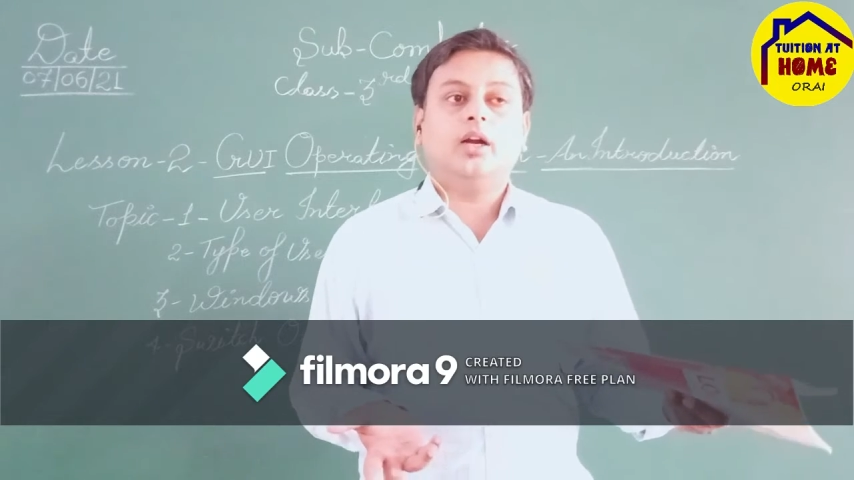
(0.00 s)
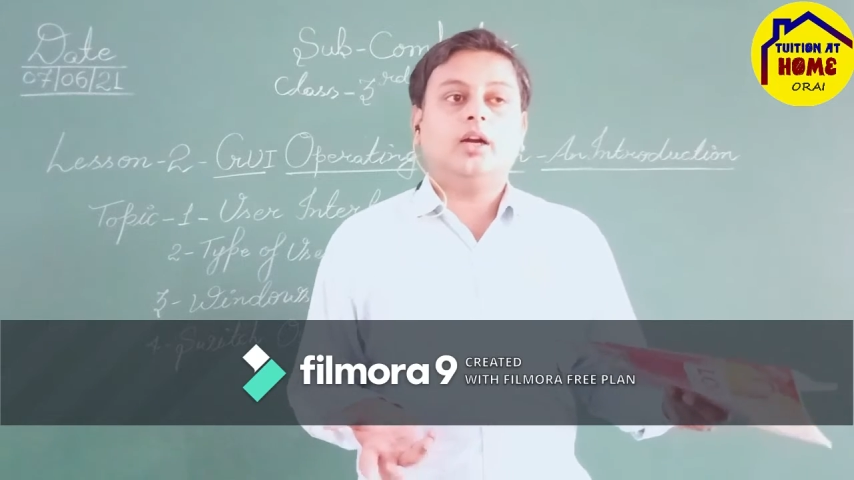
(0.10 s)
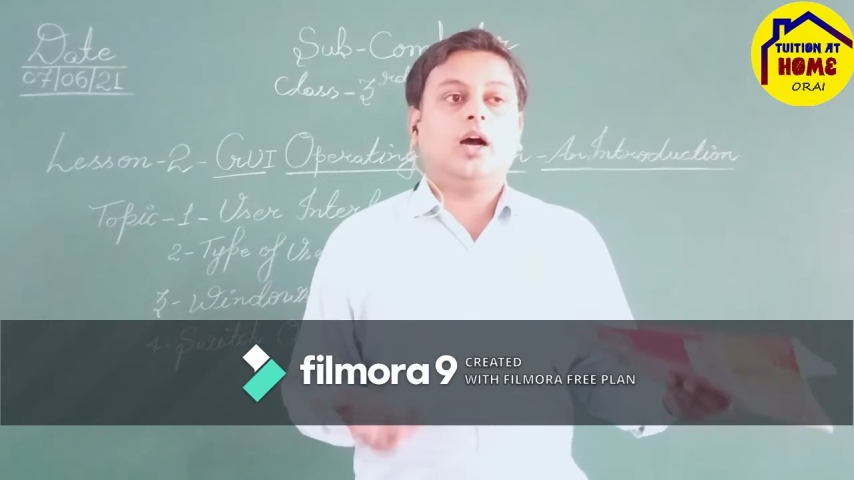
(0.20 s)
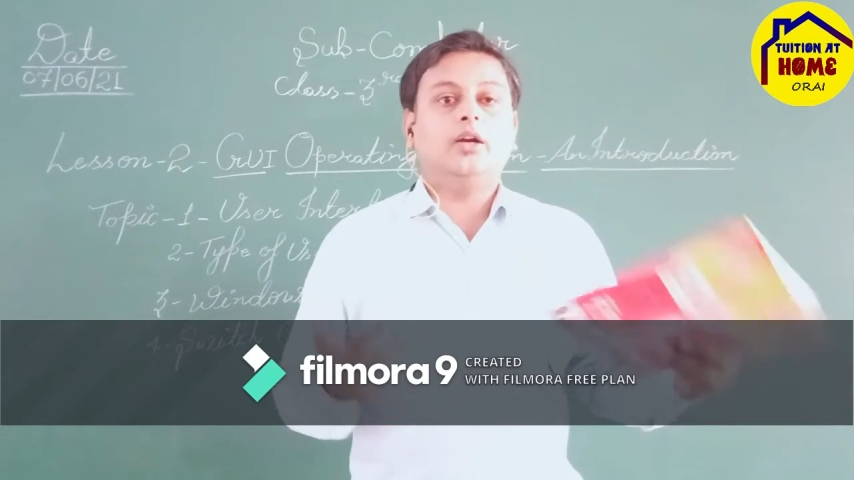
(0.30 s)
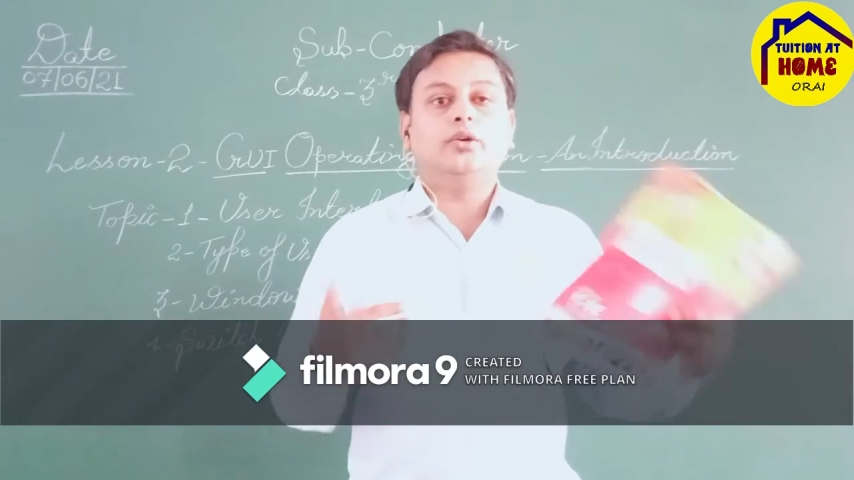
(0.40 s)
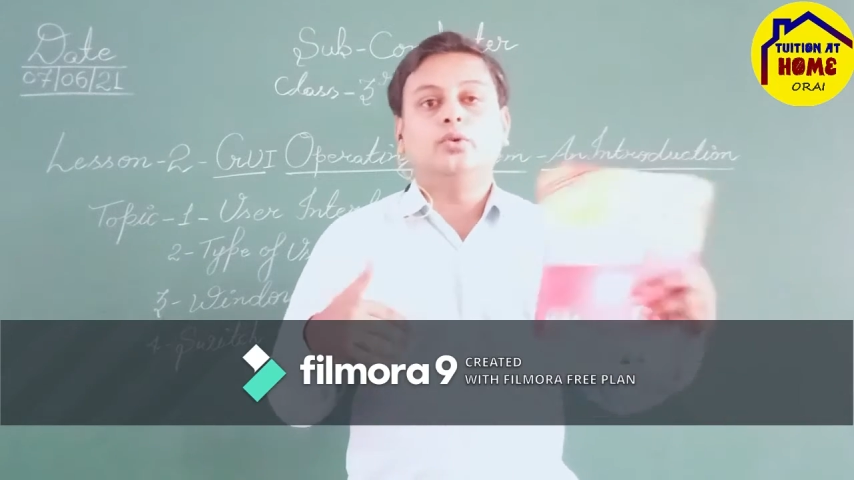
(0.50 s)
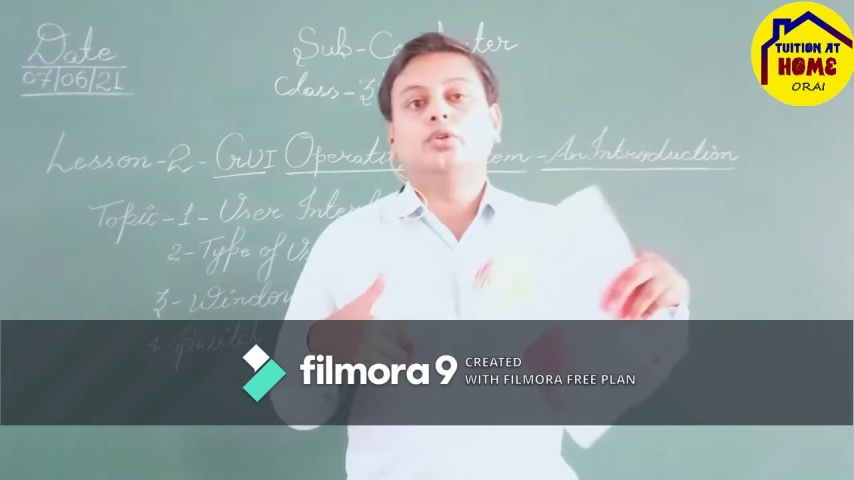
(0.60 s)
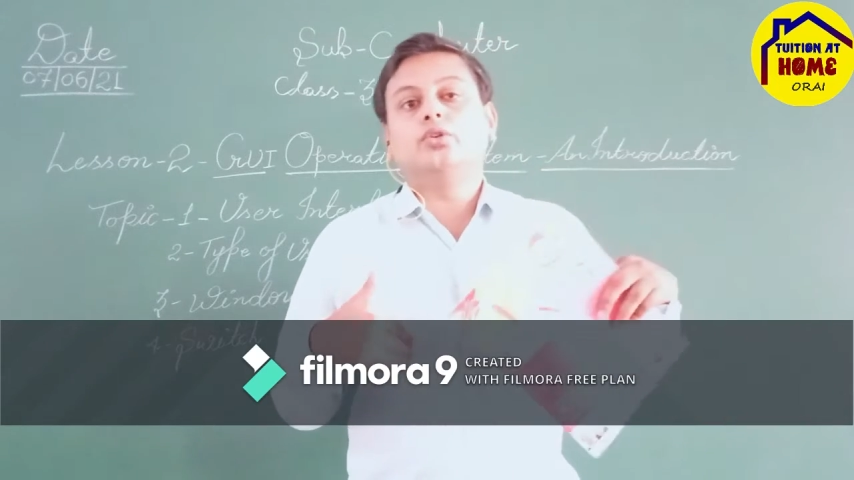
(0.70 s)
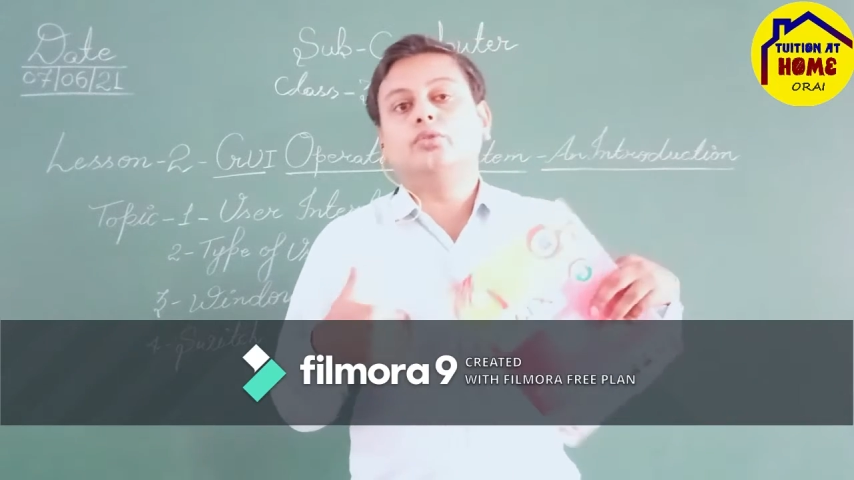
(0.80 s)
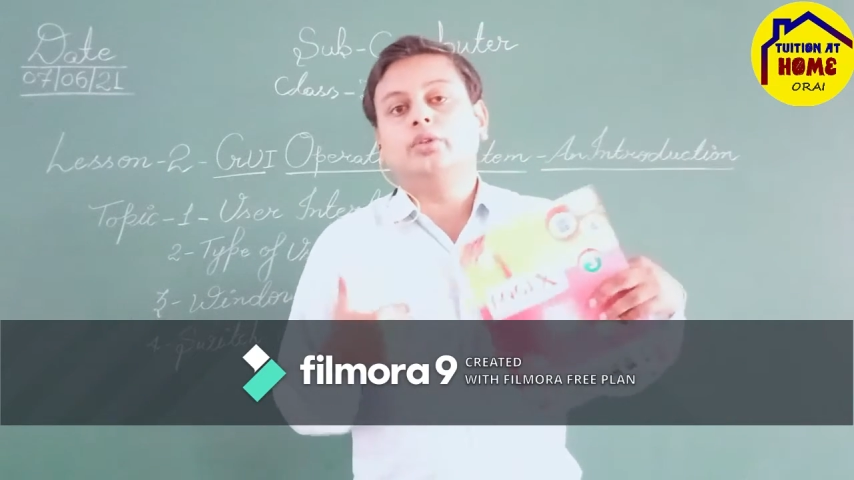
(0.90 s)
and I
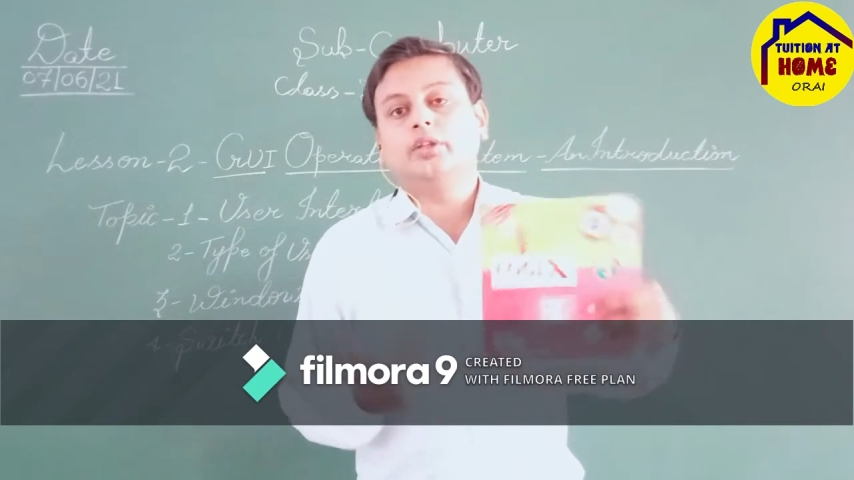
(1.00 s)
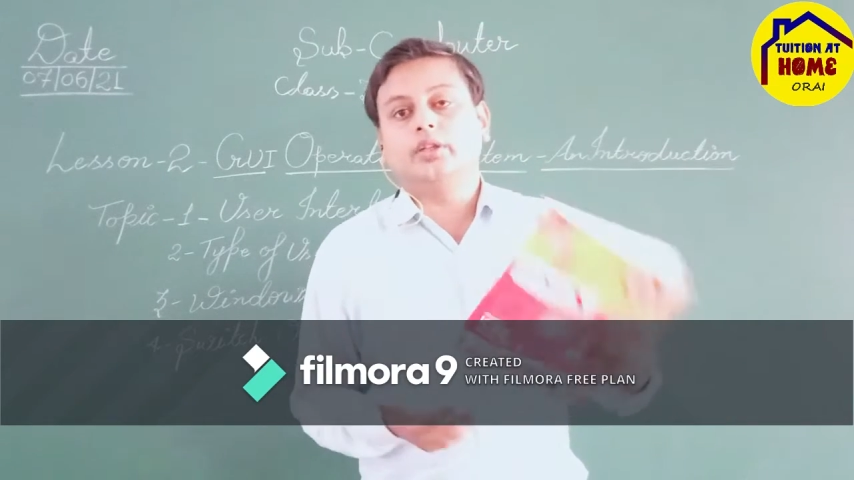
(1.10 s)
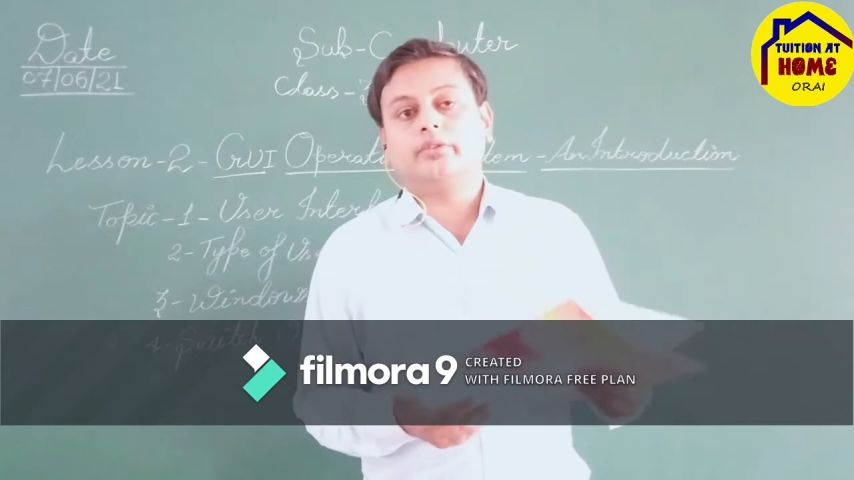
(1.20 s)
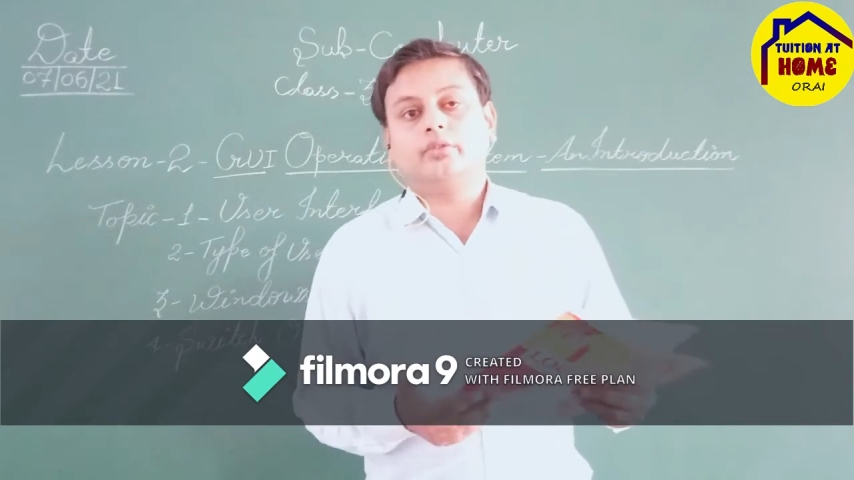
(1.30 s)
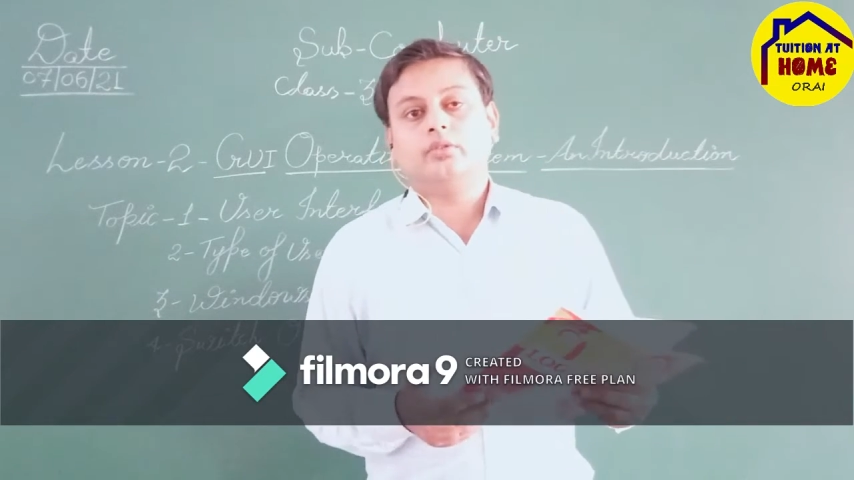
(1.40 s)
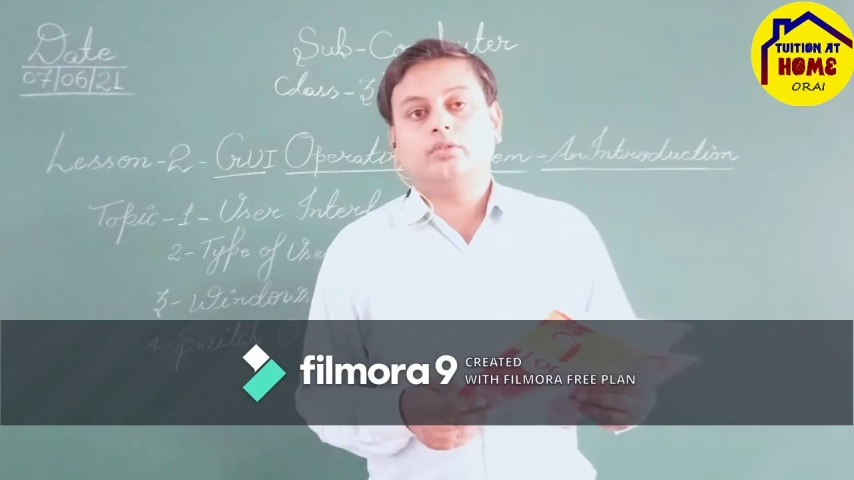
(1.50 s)
don't know English.